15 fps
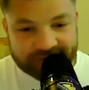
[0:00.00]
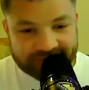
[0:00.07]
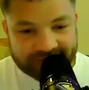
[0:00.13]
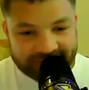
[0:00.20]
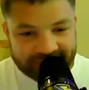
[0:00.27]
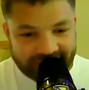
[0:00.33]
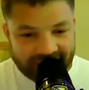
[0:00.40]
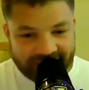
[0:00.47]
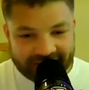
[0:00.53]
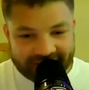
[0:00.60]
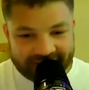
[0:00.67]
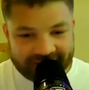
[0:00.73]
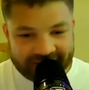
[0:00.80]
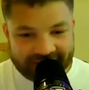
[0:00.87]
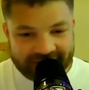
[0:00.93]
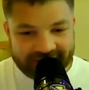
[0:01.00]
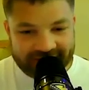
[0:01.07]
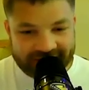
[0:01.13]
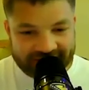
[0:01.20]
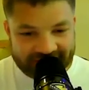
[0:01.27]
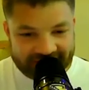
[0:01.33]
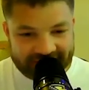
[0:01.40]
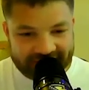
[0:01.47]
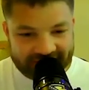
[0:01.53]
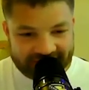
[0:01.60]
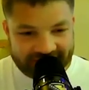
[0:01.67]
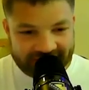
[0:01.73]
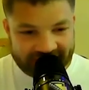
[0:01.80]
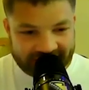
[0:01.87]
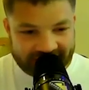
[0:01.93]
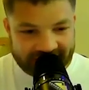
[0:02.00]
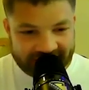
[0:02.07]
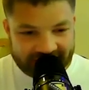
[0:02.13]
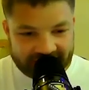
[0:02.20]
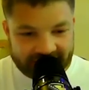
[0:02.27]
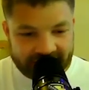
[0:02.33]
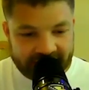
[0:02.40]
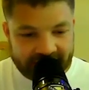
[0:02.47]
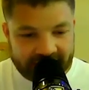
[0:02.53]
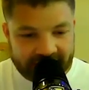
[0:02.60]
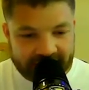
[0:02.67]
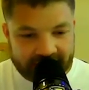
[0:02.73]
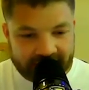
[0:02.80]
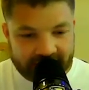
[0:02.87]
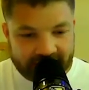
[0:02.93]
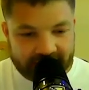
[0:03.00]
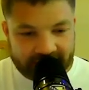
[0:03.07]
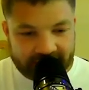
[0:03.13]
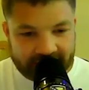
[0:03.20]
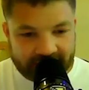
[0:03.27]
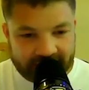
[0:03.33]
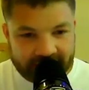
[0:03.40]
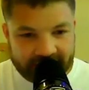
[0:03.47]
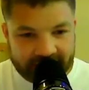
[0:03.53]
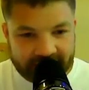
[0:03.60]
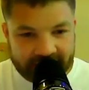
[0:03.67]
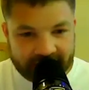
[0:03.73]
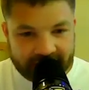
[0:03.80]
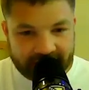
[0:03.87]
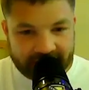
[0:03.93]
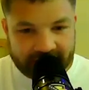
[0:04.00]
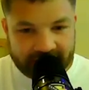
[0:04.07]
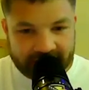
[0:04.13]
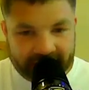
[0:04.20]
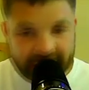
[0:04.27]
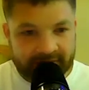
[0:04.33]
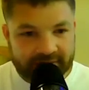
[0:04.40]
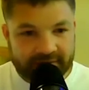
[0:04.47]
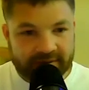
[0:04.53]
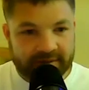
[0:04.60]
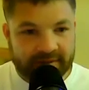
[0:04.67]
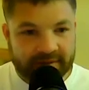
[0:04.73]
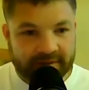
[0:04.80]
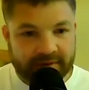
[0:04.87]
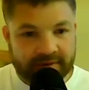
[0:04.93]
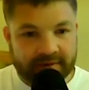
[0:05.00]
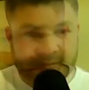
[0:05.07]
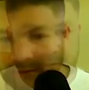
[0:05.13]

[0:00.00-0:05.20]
No words are spoken by the person on screen.